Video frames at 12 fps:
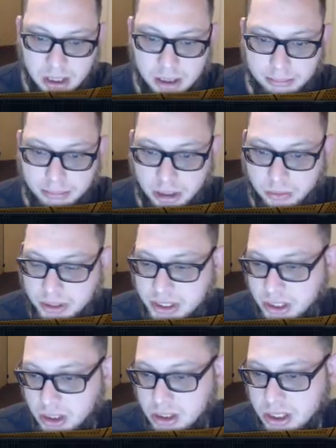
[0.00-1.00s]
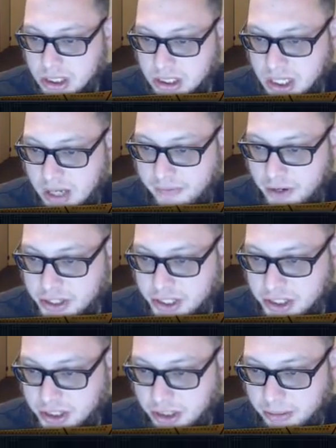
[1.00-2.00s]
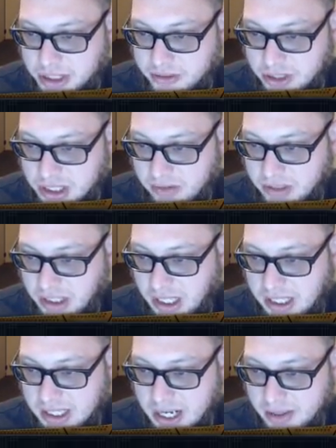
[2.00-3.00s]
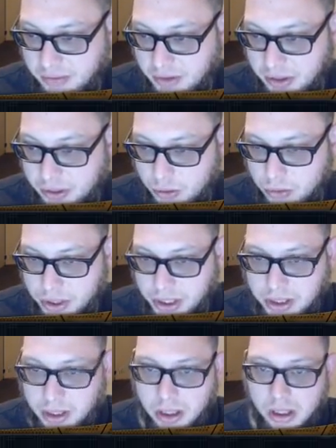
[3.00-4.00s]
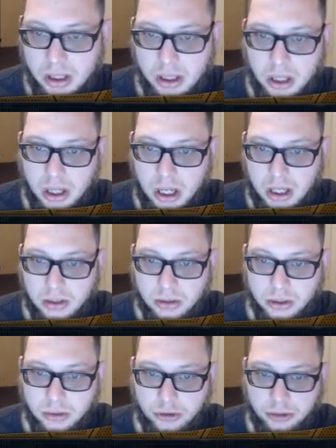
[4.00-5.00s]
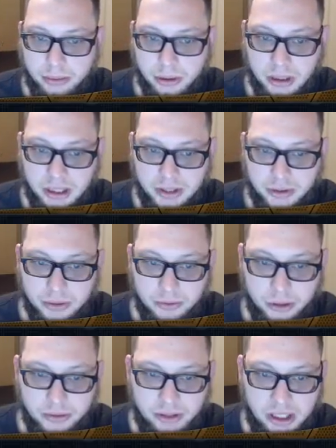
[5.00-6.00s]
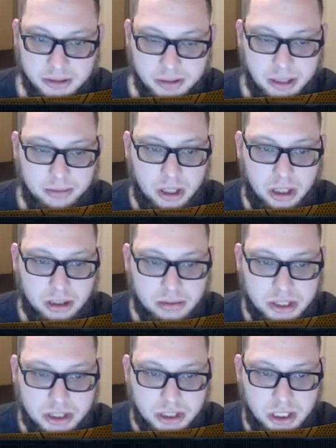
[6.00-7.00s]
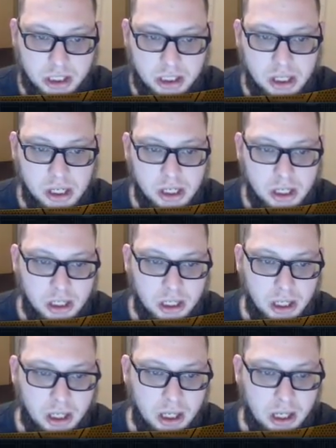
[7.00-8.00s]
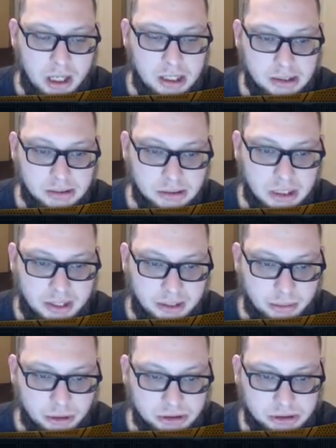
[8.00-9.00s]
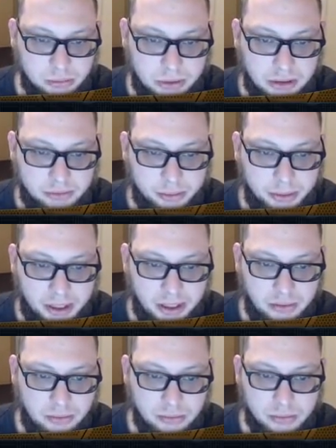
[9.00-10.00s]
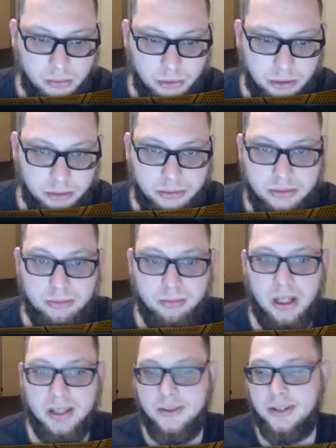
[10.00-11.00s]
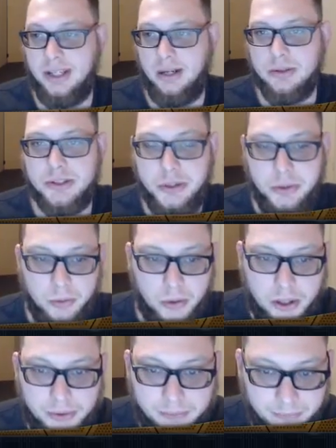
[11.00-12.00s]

Buckwheat's cards, it's got first edition near mints for $17.89. They've got three. I don't know if you'd play 3 Void Banishment. I'm not 100% sure. I think the most we ever played when we were playing the deck was 2-to-1.